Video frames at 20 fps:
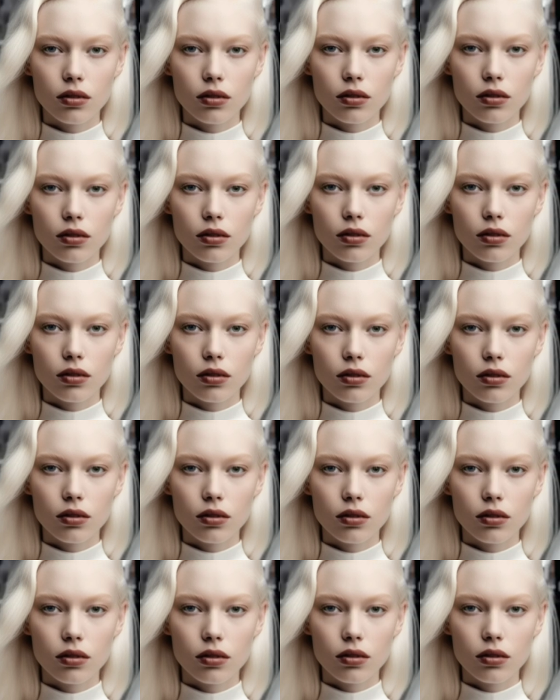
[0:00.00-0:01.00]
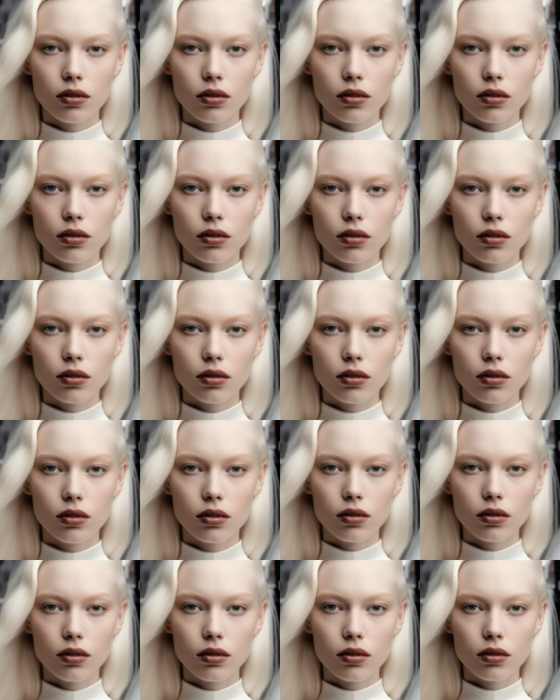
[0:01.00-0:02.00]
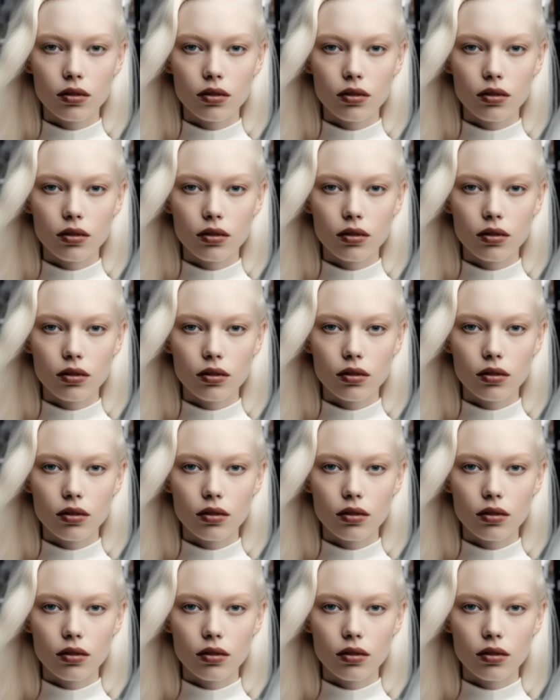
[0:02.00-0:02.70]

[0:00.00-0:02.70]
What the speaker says: No one is speaking in this clip.